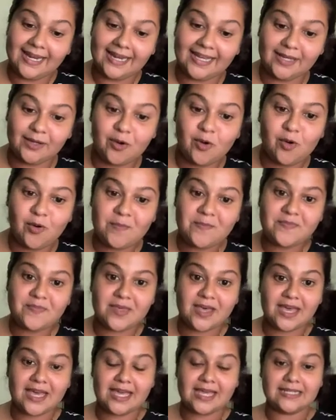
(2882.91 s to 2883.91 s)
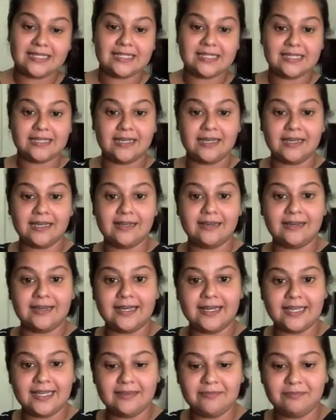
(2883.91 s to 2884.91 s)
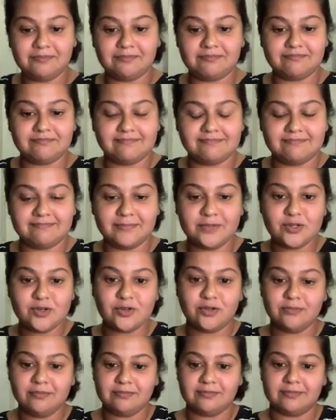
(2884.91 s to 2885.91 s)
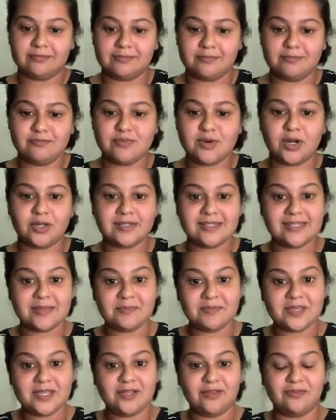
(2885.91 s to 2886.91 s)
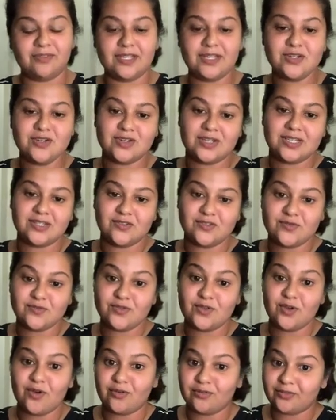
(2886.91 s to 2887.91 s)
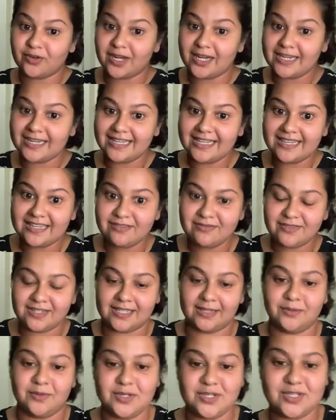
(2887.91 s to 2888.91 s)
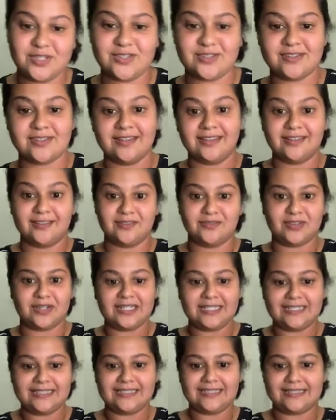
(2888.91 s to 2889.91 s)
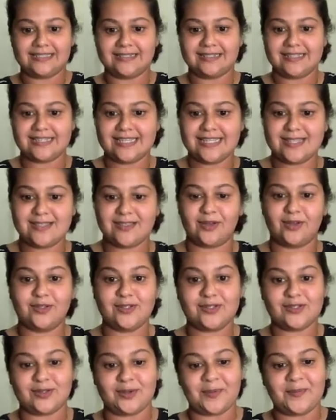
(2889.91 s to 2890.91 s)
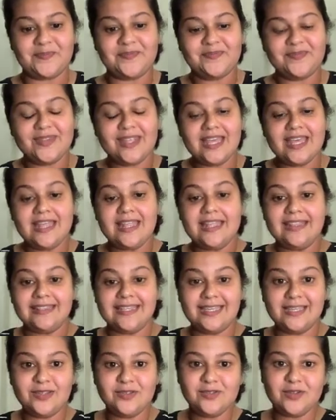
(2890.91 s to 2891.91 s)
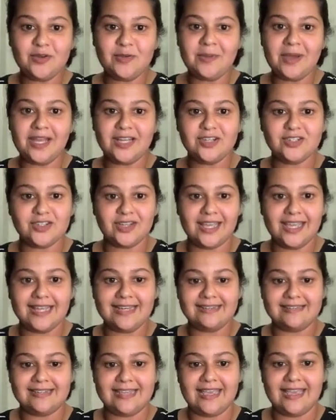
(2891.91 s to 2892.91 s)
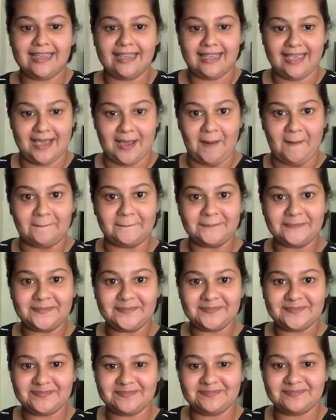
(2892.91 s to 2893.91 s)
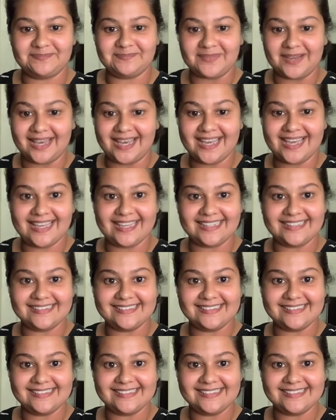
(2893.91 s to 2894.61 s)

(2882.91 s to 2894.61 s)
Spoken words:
I hope that I brought something of interest to your Friday evening, which is Friday the 13th also. Thank you so much, and take care. Bye.